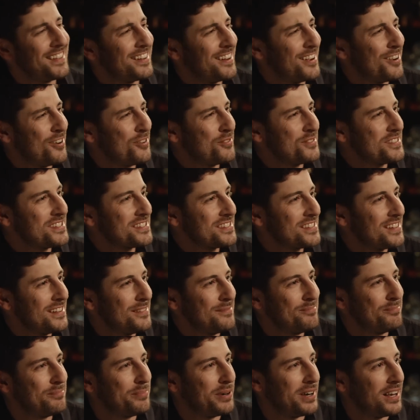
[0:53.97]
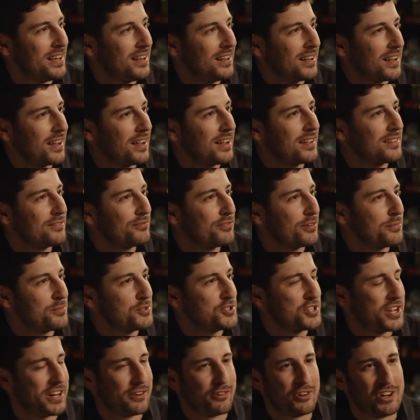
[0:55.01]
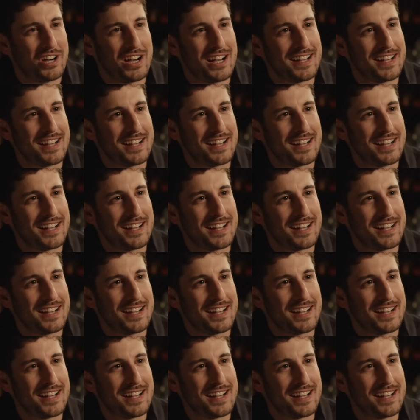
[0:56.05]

You know, some punk from General